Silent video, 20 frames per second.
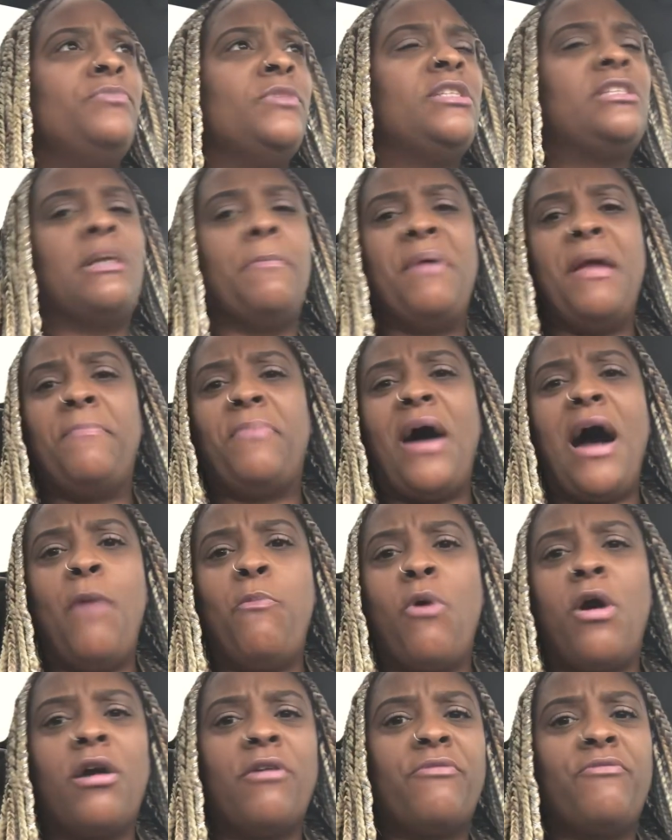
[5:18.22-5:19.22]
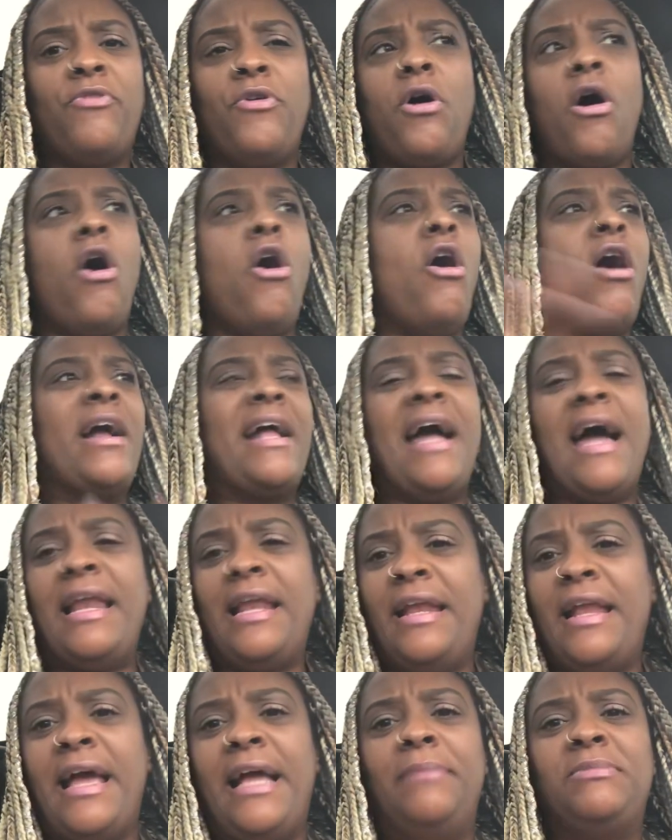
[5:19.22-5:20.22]
some people I work for all
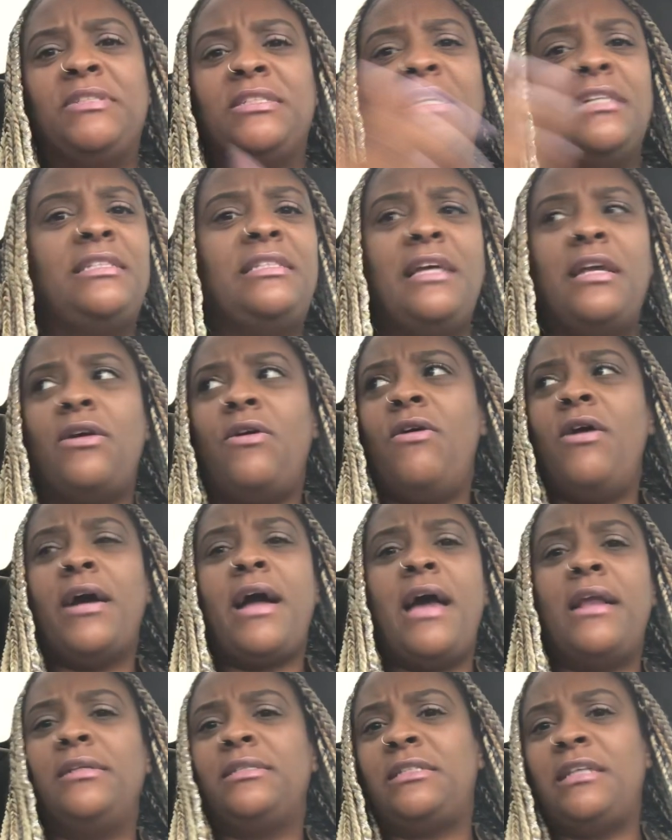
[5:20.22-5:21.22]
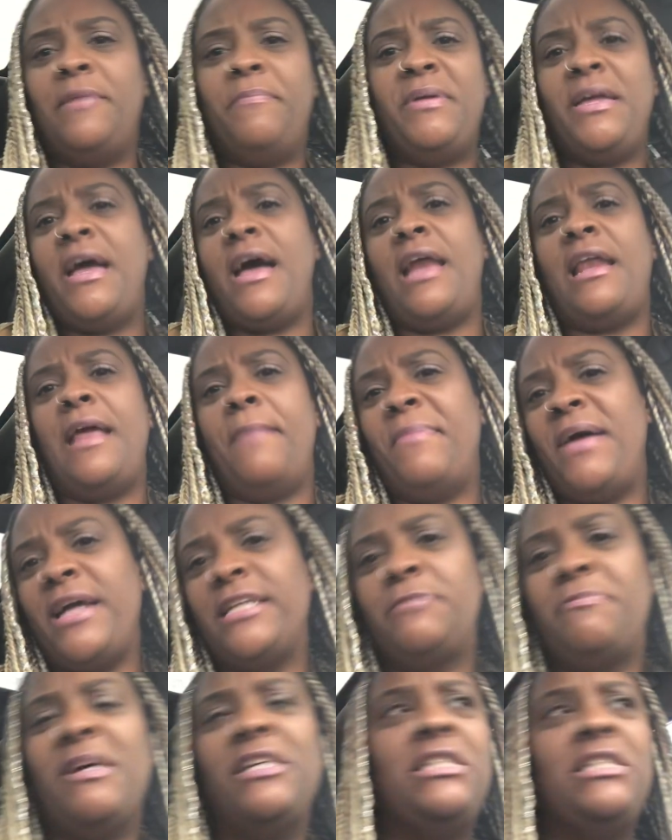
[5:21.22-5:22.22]
kind of names, and I said all kind of stuff behind their
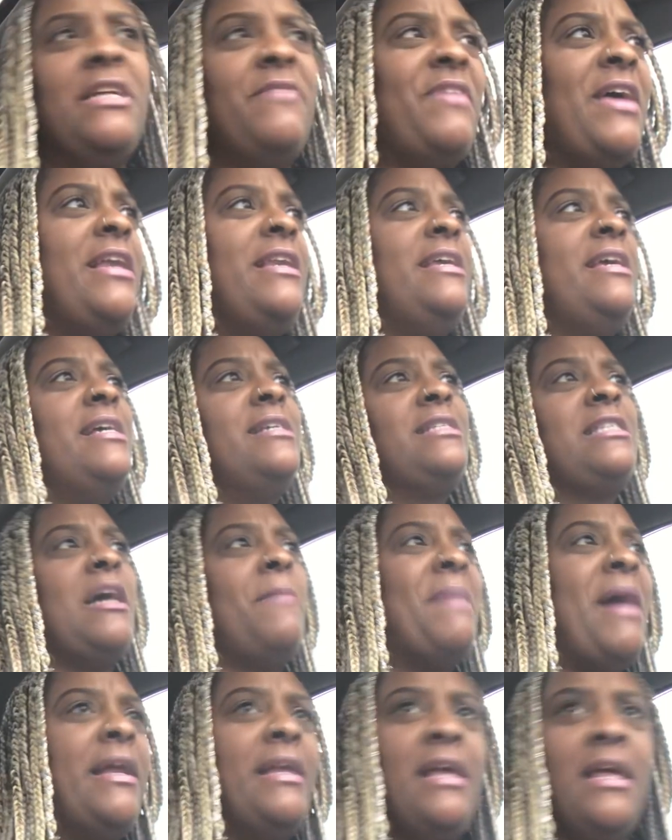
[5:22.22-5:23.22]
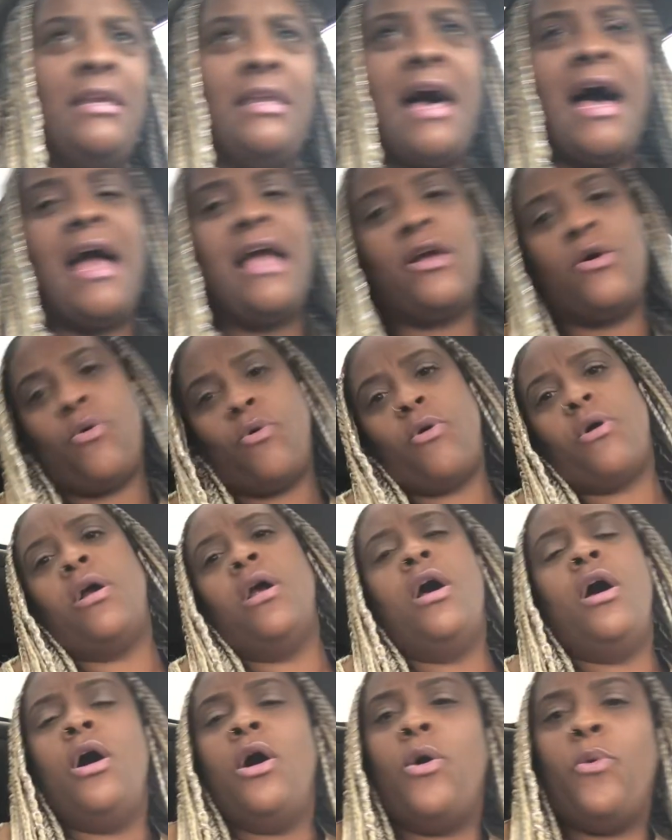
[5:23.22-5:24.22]
back, especially if they did something I didn't like or
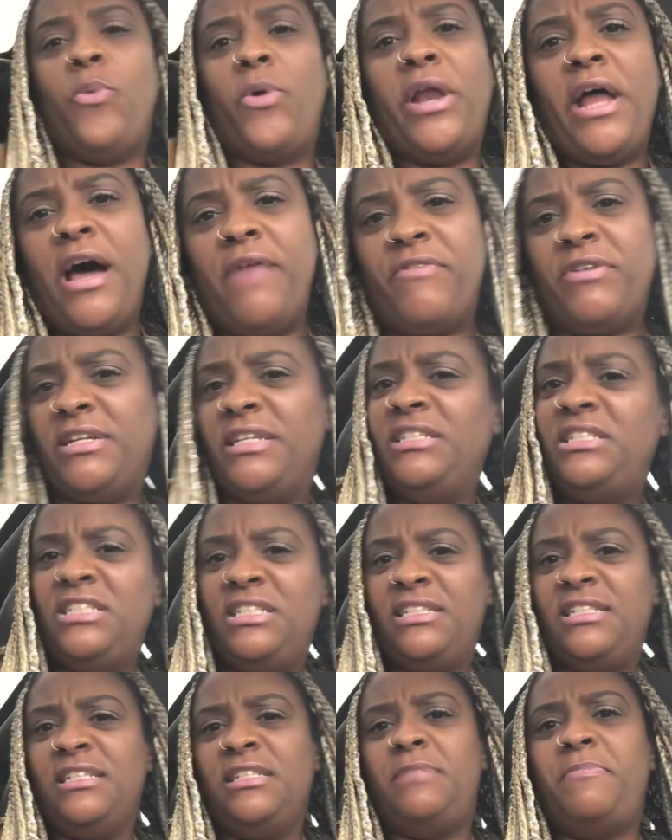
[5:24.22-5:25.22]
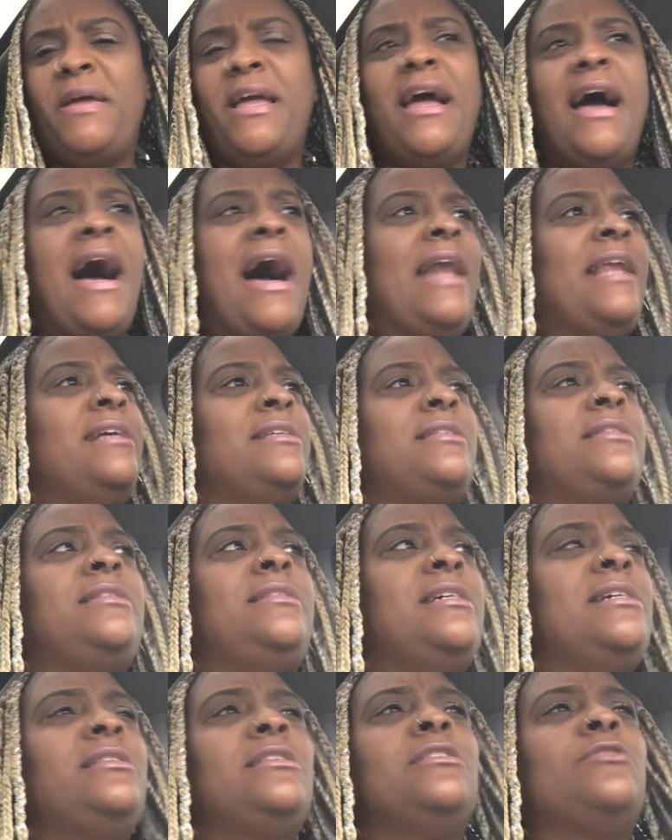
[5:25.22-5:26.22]
whatever. This is just being honest.
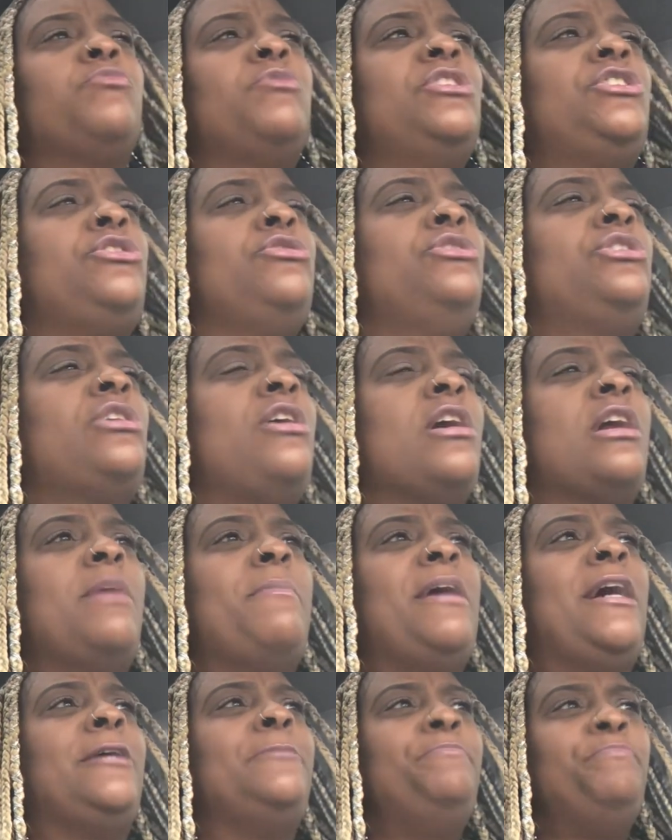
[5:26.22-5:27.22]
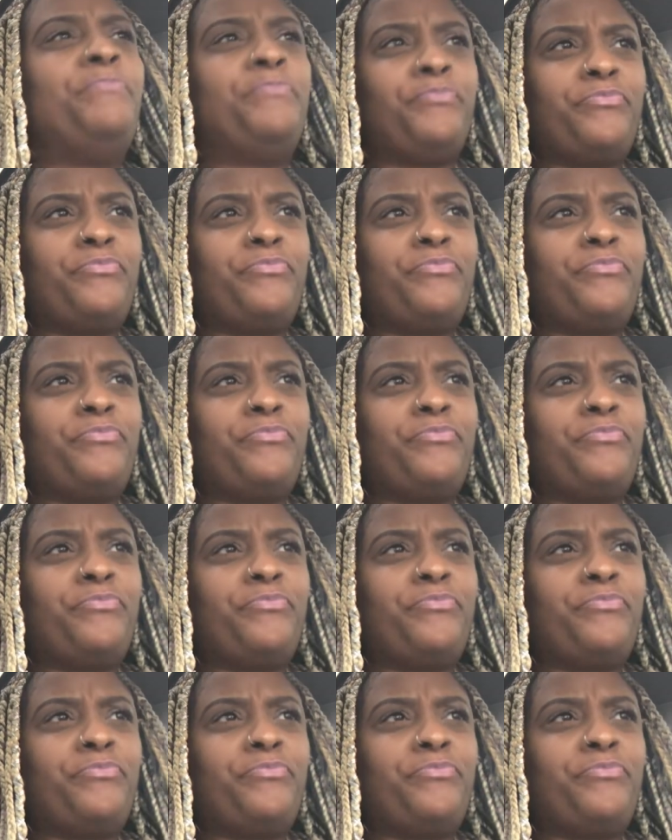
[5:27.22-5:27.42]
This is what you talking about.